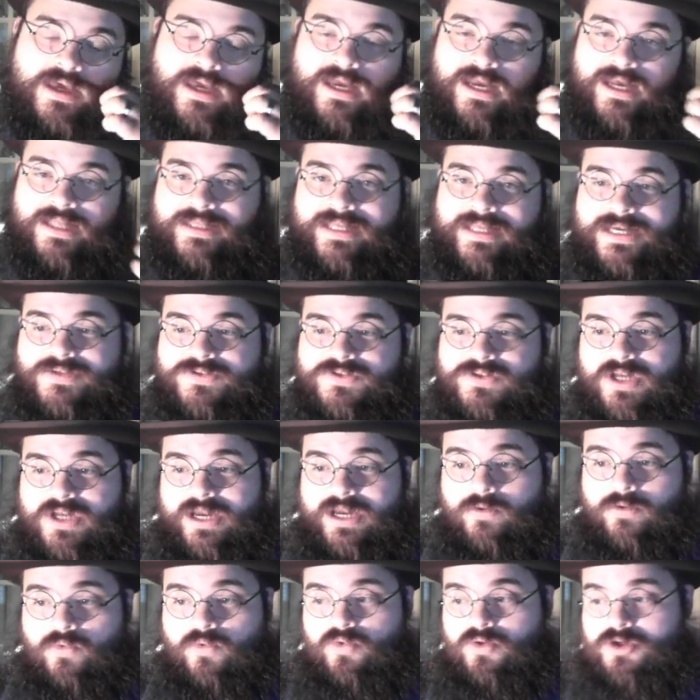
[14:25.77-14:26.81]
and they
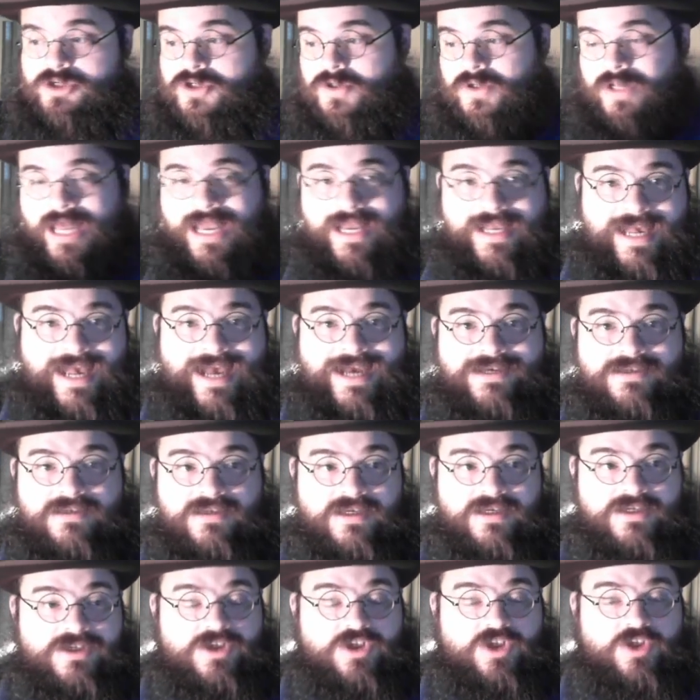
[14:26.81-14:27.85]
said, Would you like
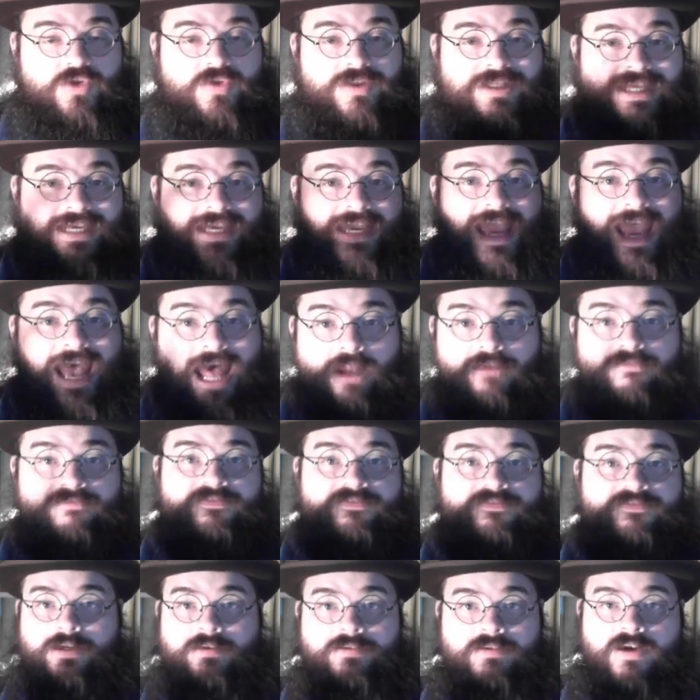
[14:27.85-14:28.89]
access to the
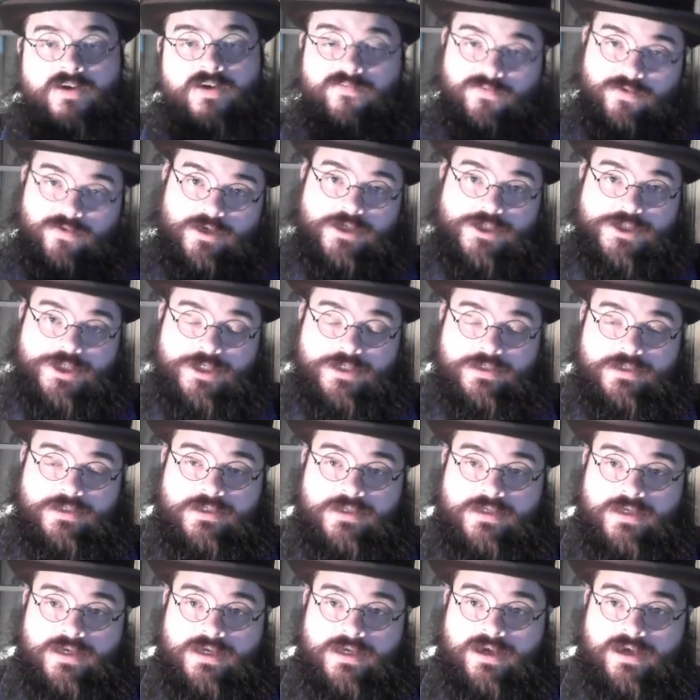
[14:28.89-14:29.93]
alpha version
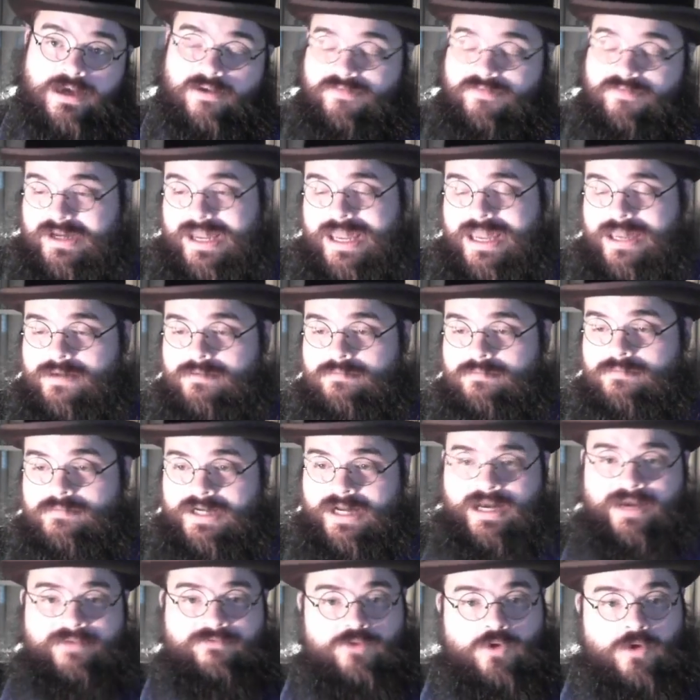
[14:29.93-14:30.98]
of the game?
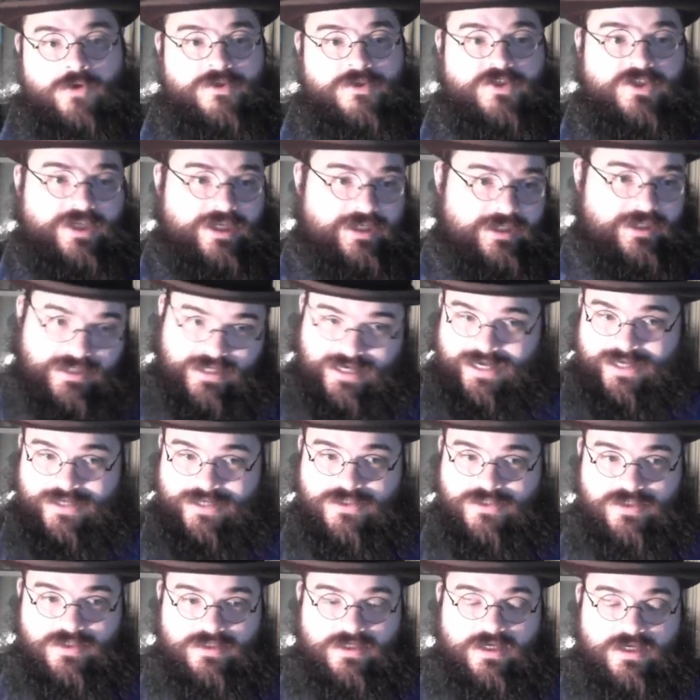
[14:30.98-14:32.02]
And I, of course, said
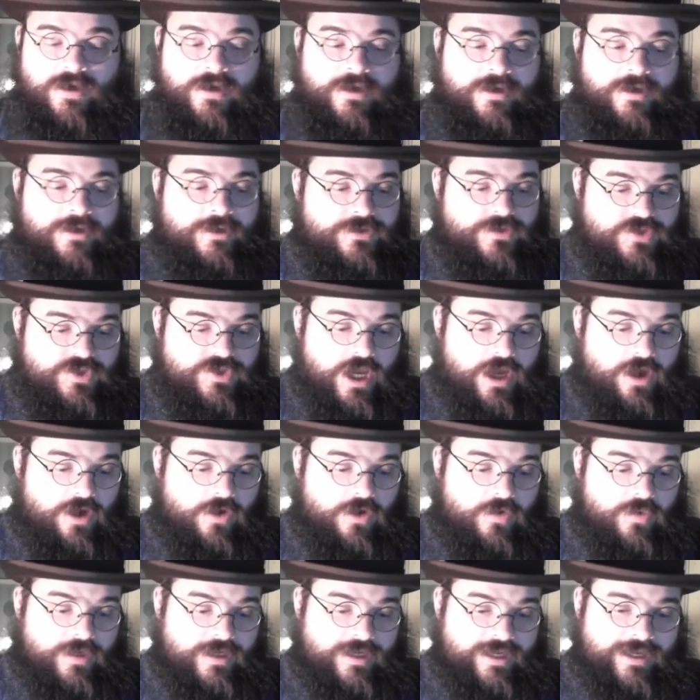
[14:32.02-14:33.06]
yes.
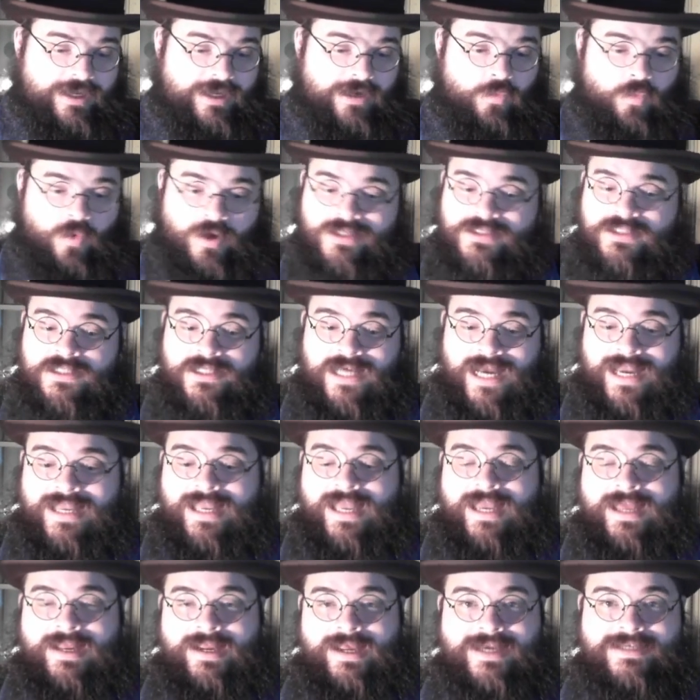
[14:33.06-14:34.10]
So, uh, once I
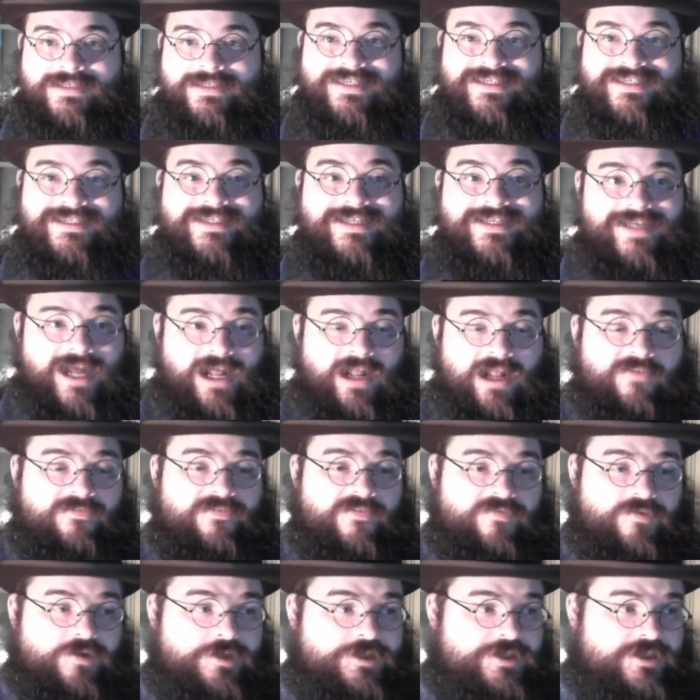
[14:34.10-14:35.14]
gain access to the
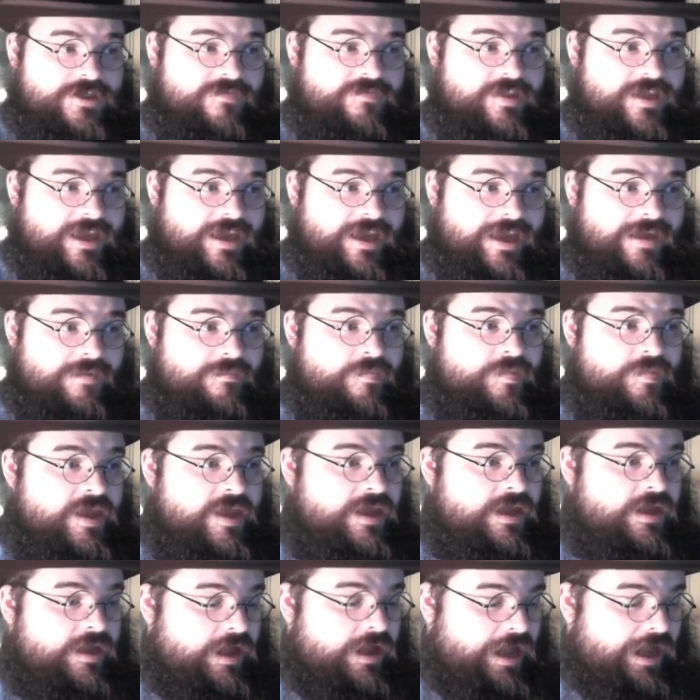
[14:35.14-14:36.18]
alpha version of the game,
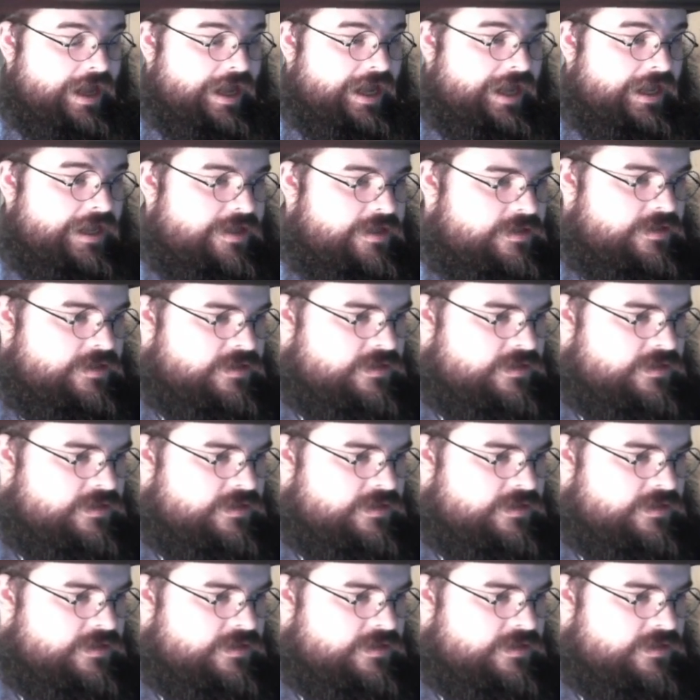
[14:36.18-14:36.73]
I...